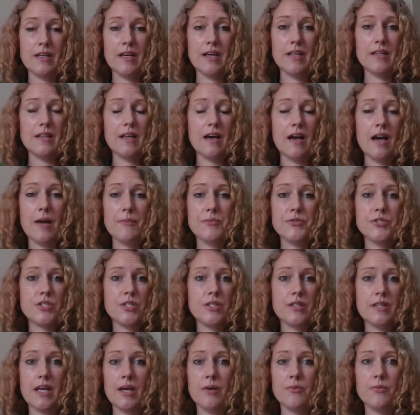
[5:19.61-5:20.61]
and the
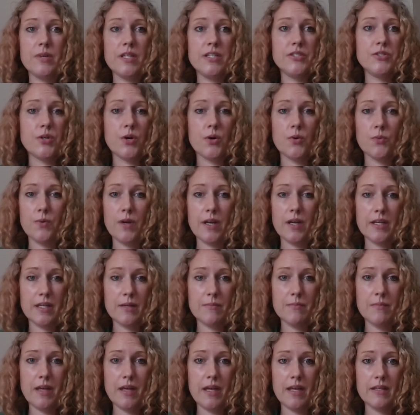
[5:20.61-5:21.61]
option that we don't
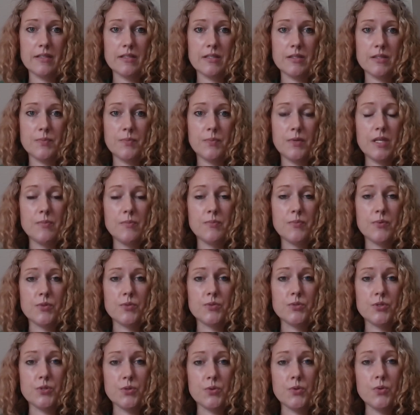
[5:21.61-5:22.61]
recommend people
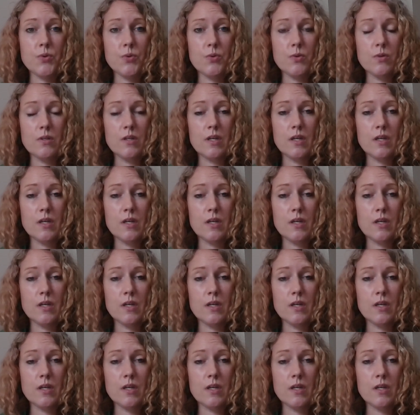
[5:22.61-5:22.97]
do,